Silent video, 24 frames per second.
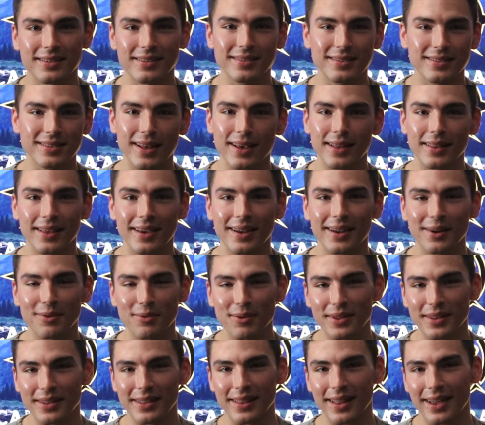And it's not that I
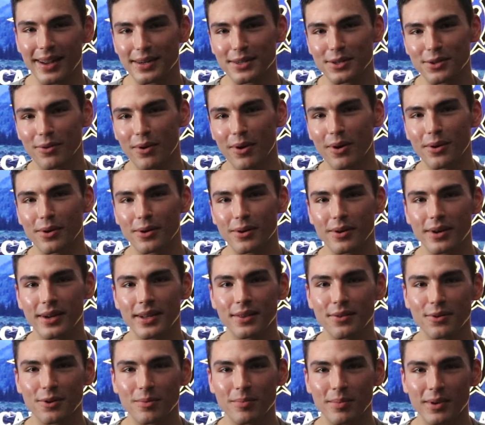really liked Kroger
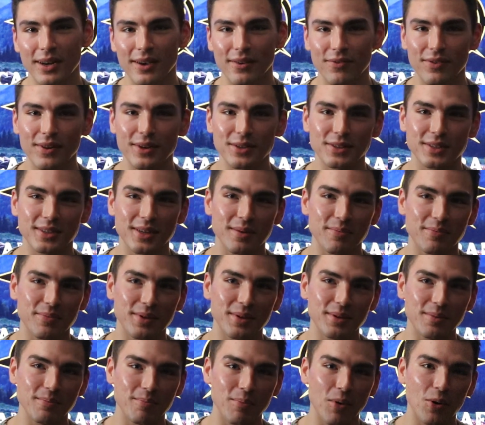either, but I felt
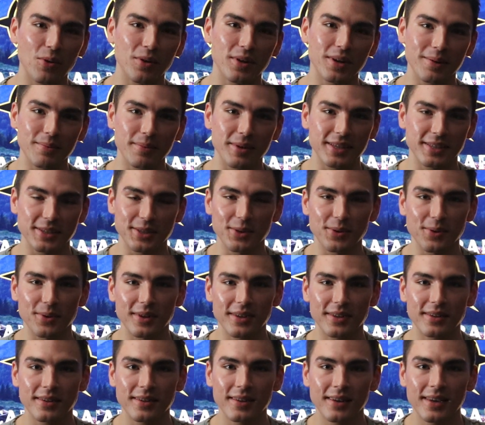something pulling me to
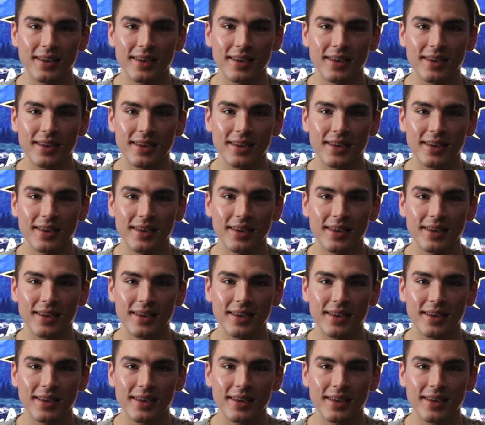it.